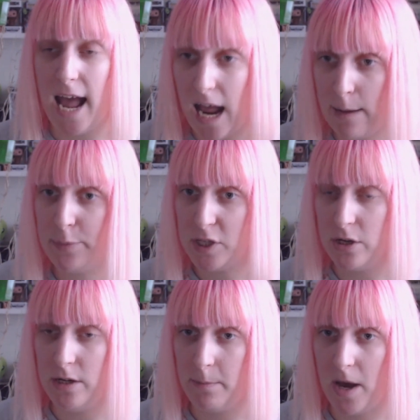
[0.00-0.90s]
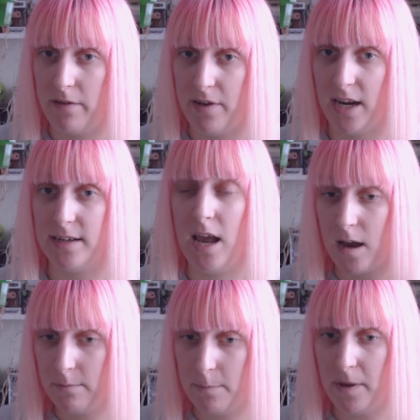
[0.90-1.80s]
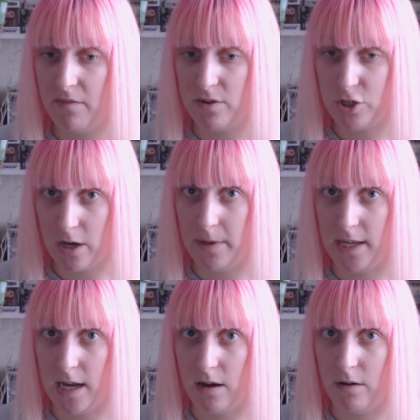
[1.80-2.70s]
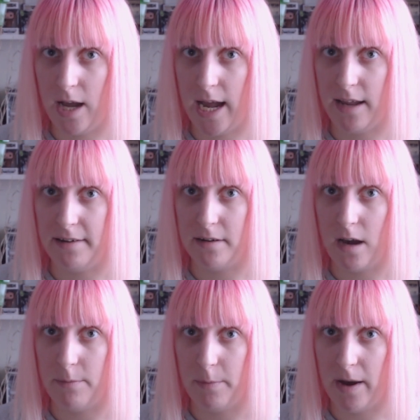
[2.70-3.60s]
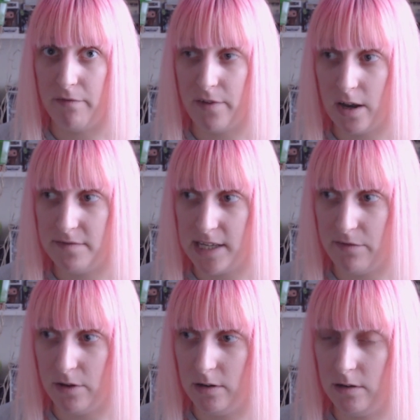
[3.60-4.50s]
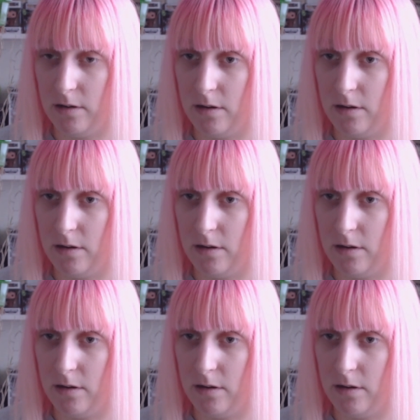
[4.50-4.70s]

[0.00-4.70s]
Absolutely perfect. I'm a bit of a chubby girl and I'm about 5'7".